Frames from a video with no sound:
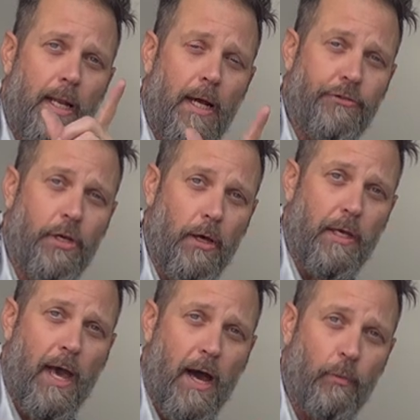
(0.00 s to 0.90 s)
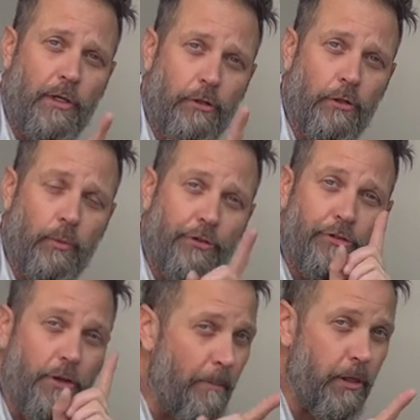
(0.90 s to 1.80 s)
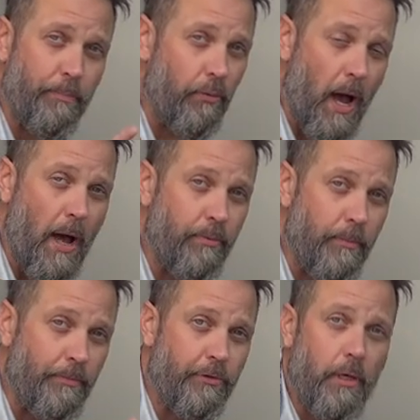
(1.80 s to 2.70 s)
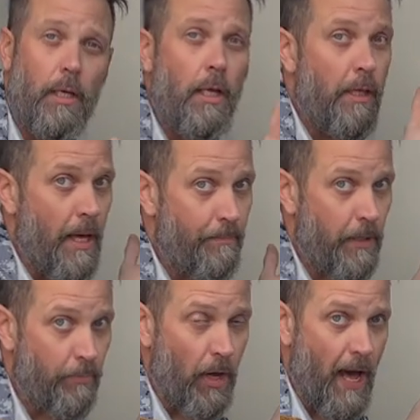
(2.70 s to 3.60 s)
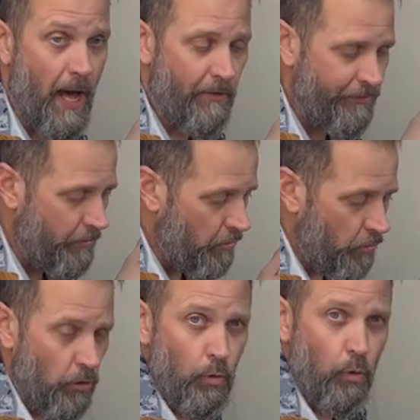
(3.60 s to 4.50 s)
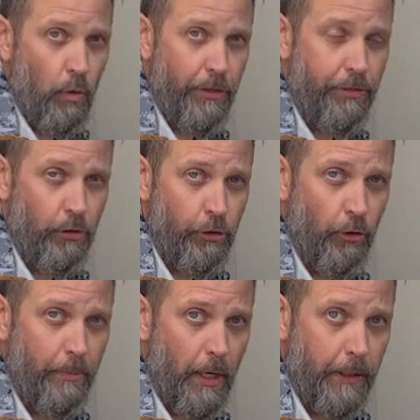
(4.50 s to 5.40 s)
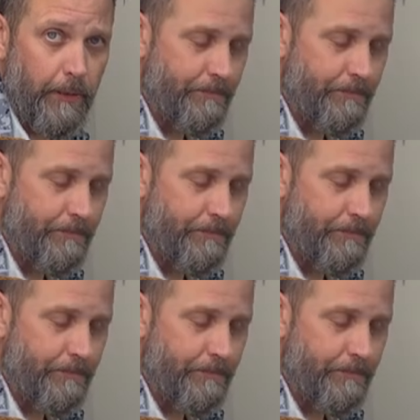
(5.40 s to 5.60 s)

I'll tell you how we deal with some of the problems that people have with the Little Buddy.